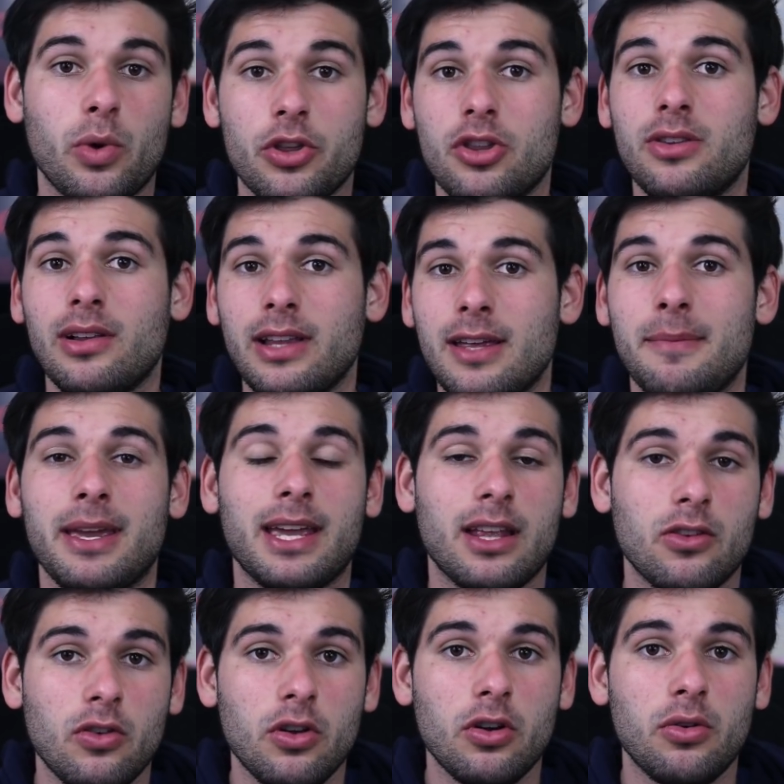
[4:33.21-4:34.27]
which Delete Me
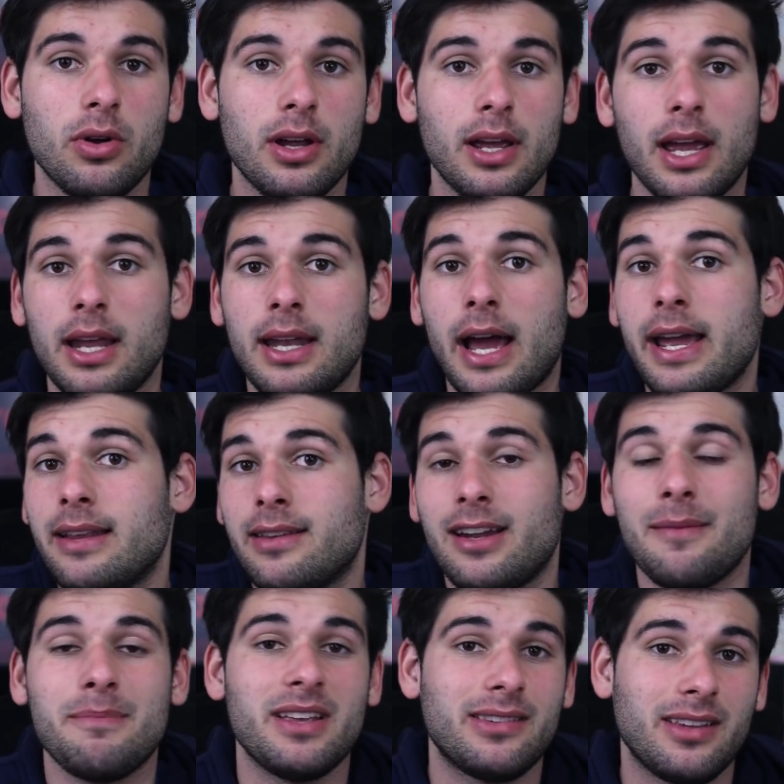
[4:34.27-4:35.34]
can do, and I ended
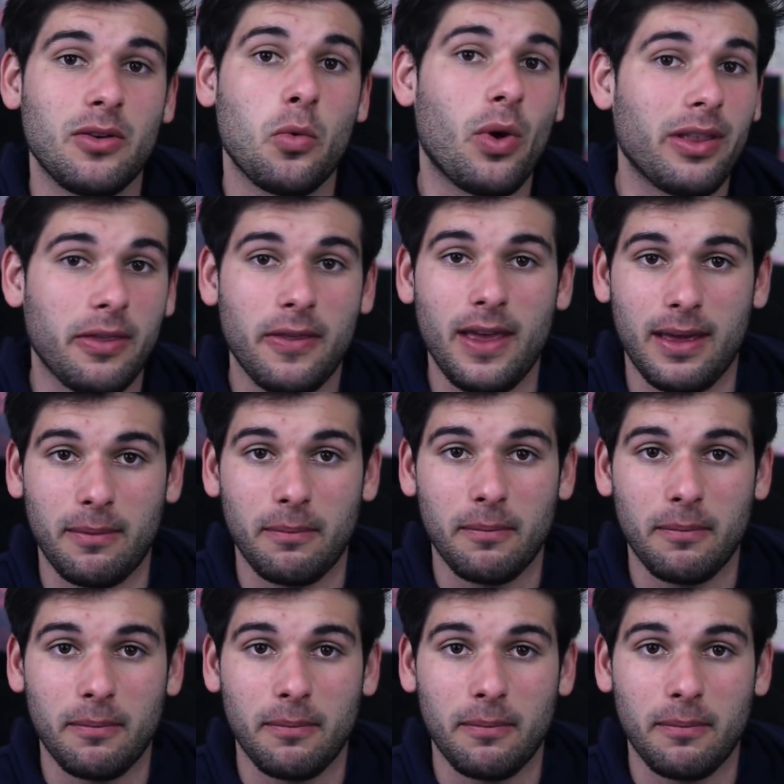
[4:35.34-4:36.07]
up missing one thing.